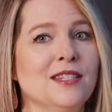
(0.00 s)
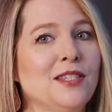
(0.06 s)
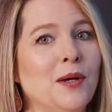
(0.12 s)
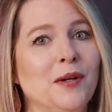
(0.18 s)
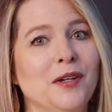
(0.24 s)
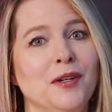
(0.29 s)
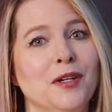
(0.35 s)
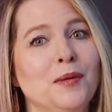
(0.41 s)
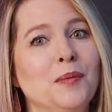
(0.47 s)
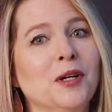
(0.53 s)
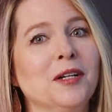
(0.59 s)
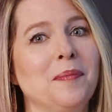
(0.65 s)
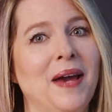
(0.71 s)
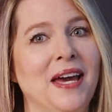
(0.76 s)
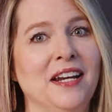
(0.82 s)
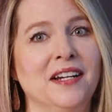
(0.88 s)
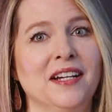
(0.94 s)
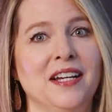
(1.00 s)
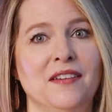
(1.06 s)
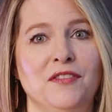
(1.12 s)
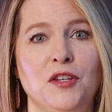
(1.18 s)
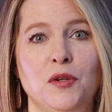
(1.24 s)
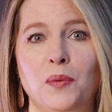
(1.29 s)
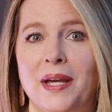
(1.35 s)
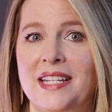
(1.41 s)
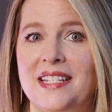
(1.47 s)
So it could work better if
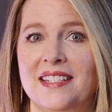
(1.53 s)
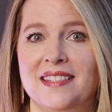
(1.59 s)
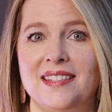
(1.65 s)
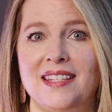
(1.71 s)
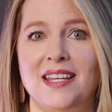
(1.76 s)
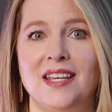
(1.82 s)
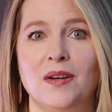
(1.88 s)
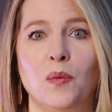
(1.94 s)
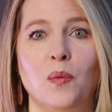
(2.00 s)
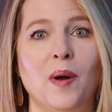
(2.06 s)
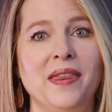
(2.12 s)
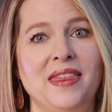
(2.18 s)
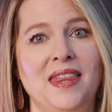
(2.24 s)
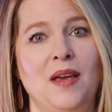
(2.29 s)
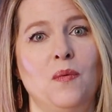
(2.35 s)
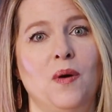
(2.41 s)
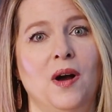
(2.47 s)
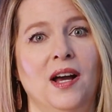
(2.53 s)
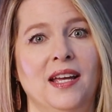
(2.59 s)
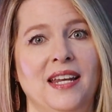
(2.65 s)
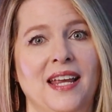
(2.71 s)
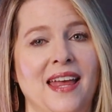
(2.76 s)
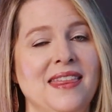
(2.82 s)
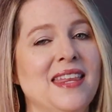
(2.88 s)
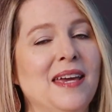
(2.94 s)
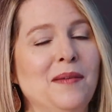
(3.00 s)
you wait to see what they want
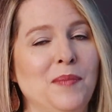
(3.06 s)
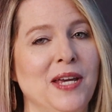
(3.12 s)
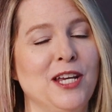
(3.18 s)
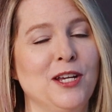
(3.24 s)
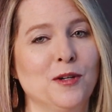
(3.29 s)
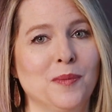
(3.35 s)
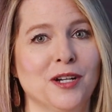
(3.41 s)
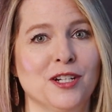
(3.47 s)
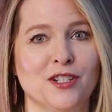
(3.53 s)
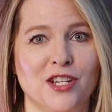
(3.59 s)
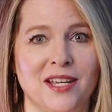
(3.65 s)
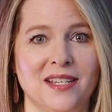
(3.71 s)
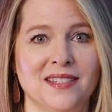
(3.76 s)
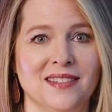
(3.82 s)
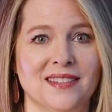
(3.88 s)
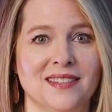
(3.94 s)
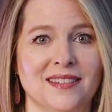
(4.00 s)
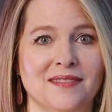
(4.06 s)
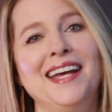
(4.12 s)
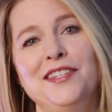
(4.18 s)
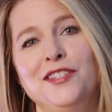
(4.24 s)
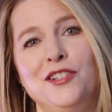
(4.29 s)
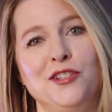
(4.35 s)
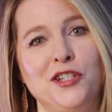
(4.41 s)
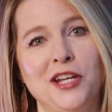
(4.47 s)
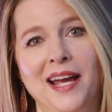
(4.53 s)
and then make your purchase. As
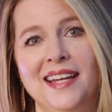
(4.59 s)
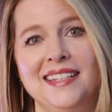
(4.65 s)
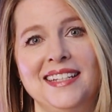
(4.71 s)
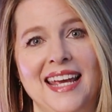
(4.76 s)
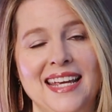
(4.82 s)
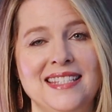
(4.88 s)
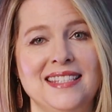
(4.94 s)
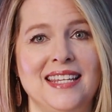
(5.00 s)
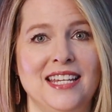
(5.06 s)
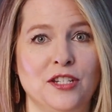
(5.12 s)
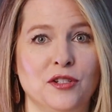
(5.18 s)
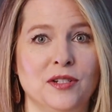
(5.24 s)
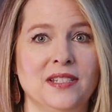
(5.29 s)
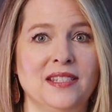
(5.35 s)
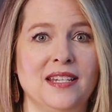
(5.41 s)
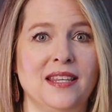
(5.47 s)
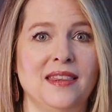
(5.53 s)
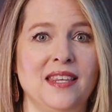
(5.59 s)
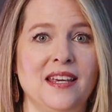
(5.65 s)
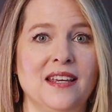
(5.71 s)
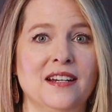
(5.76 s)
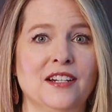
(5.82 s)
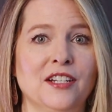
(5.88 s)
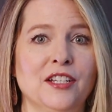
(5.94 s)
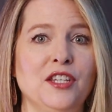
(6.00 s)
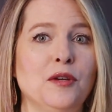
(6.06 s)
your child gains interest in
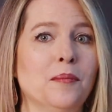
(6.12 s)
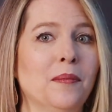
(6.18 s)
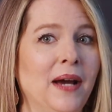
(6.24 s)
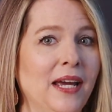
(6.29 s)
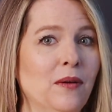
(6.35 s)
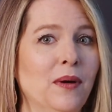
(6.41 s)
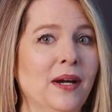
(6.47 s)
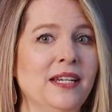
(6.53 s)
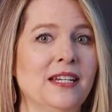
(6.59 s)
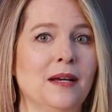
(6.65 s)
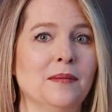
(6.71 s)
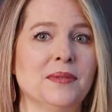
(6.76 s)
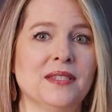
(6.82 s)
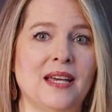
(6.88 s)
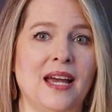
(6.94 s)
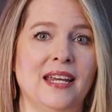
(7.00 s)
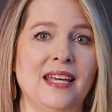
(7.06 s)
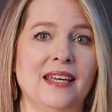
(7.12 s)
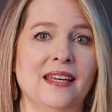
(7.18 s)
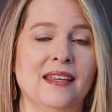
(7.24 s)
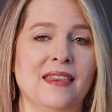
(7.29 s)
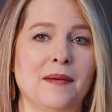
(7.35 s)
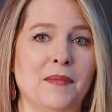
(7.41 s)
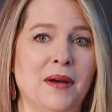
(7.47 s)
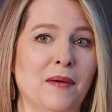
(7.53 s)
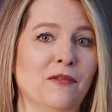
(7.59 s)
theater, you might wind up signing
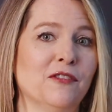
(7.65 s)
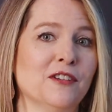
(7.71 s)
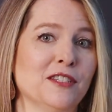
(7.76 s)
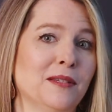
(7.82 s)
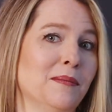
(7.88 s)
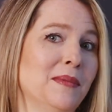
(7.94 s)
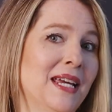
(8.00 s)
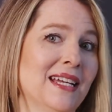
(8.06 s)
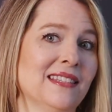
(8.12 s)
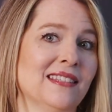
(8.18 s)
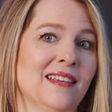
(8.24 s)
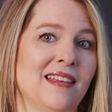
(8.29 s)
them up for some dance